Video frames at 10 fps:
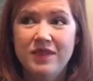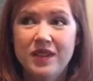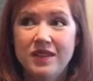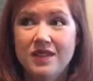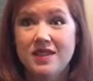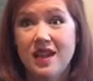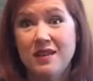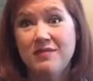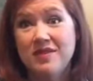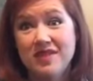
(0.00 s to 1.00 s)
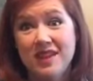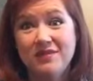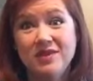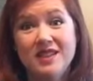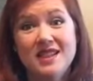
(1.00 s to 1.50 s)
in this time for
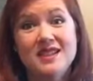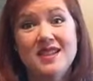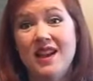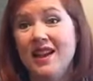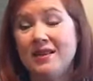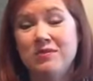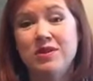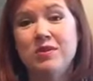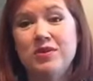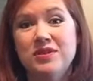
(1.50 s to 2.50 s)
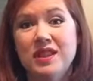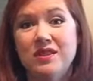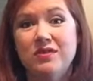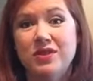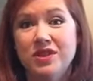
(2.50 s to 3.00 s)
thankfulness. I am the most
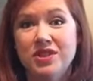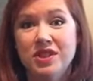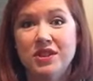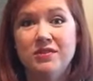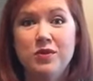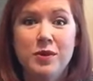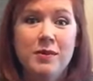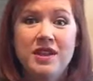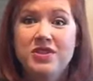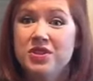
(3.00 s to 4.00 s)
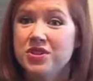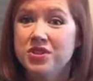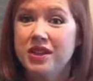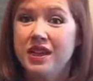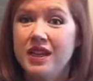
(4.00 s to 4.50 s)
thankful this year for my
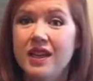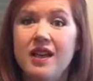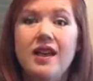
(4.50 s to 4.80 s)
surgery